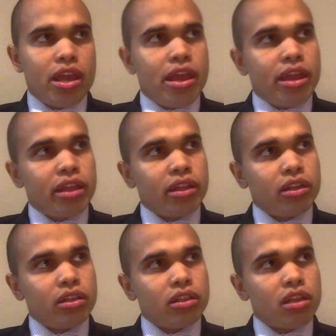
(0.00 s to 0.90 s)
it
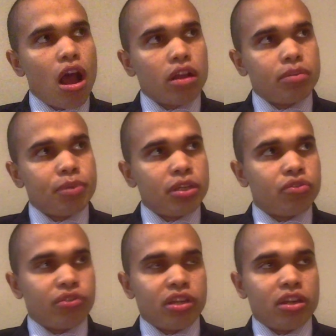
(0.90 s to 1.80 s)
ought to be
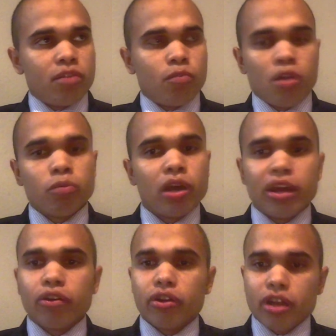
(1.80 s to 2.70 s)
treated in one
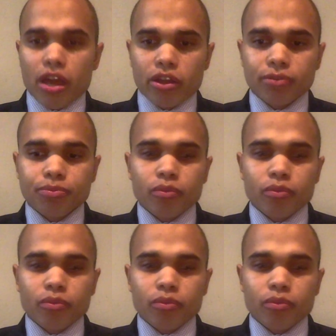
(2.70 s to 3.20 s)
way or another.